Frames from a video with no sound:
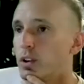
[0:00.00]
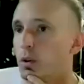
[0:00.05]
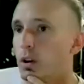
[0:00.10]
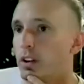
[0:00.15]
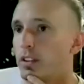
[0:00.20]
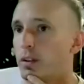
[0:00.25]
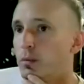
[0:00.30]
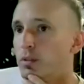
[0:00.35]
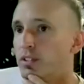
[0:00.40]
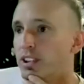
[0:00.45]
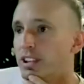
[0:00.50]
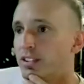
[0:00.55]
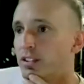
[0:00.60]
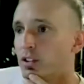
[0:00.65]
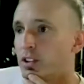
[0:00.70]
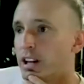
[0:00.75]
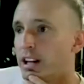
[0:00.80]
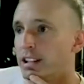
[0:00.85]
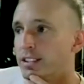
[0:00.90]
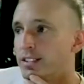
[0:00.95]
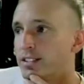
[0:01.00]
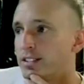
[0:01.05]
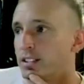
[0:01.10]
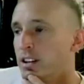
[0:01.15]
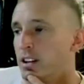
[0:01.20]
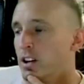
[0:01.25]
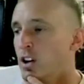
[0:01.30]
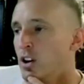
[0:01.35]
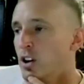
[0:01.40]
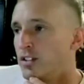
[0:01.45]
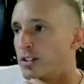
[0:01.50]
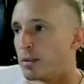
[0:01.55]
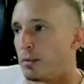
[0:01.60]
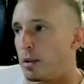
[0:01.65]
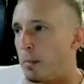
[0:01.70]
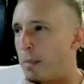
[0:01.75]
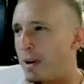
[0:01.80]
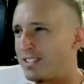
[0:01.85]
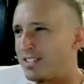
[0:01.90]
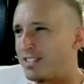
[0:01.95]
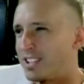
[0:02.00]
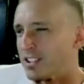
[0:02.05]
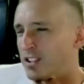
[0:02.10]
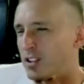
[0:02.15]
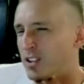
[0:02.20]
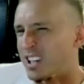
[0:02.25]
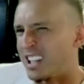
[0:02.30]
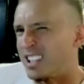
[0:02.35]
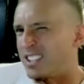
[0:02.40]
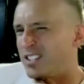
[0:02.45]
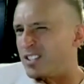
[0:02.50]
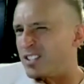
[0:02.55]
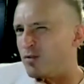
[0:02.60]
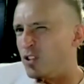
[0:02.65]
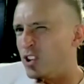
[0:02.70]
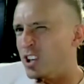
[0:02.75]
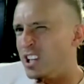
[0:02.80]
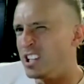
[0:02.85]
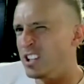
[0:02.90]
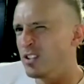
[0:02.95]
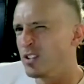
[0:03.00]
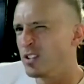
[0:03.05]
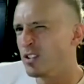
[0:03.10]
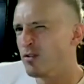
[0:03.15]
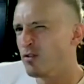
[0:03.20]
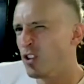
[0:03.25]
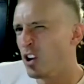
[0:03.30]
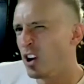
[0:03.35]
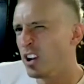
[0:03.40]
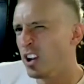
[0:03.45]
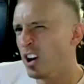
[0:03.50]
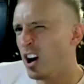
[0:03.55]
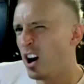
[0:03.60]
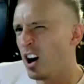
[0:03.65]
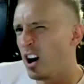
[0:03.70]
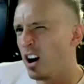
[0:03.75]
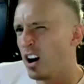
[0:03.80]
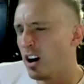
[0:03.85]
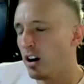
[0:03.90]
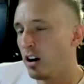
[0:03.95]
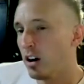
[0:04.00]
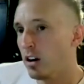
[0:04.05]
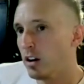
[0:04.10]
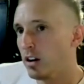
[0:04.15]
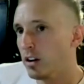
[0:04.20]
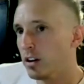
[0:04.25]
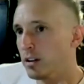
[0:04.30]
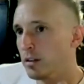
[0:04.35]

I think with TikTok ads, some of the best TikTok ads really you can run are